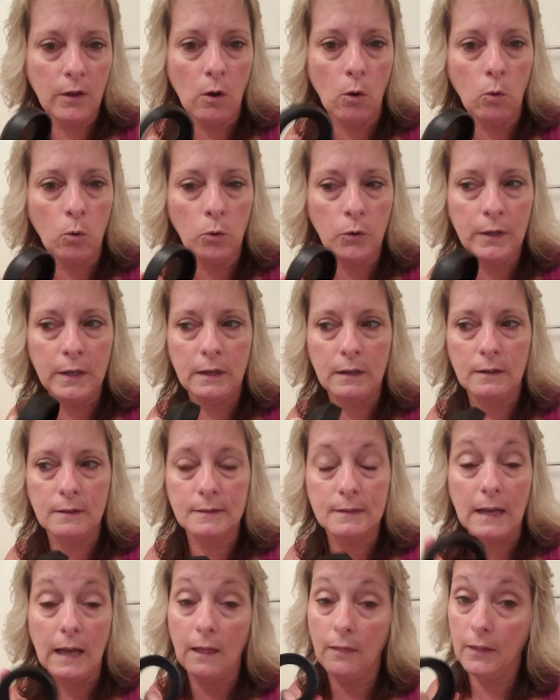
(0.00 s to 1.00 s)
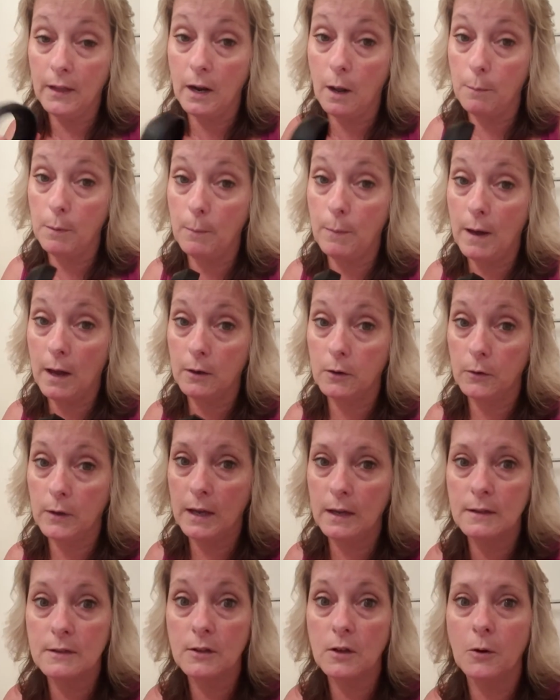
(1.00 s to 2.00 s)
old is, and then I'll be back,
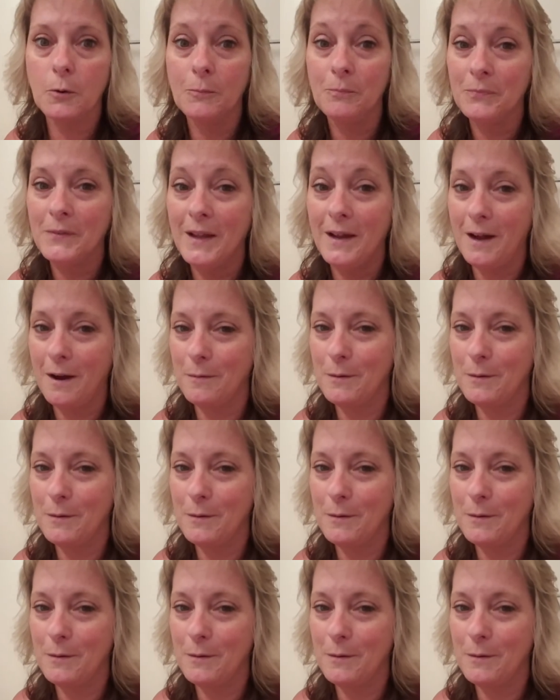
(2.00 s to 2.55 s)
okay? So, I'll be